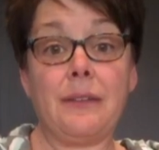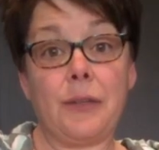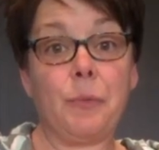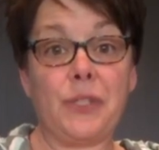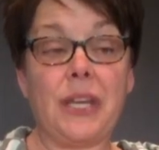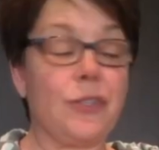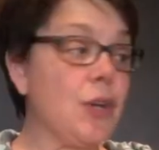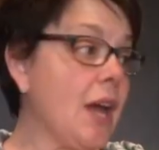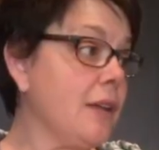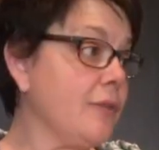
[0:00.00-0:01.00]
protect your
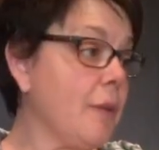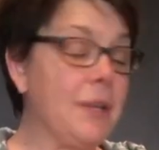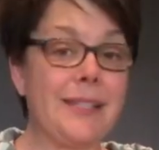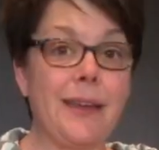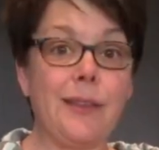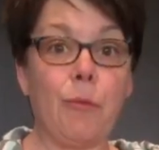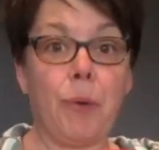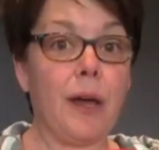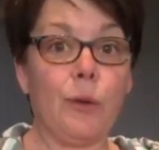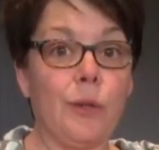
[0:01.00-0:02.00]
hand from it. It's like a little
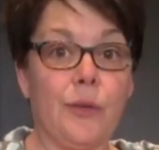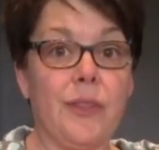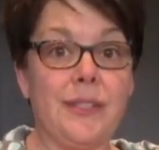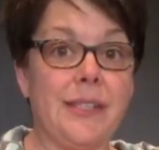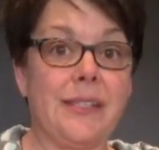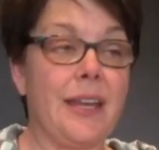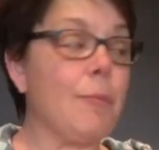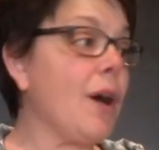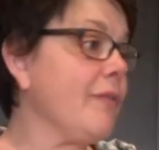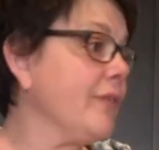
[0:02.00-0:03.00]
pot holder that doesn't come off.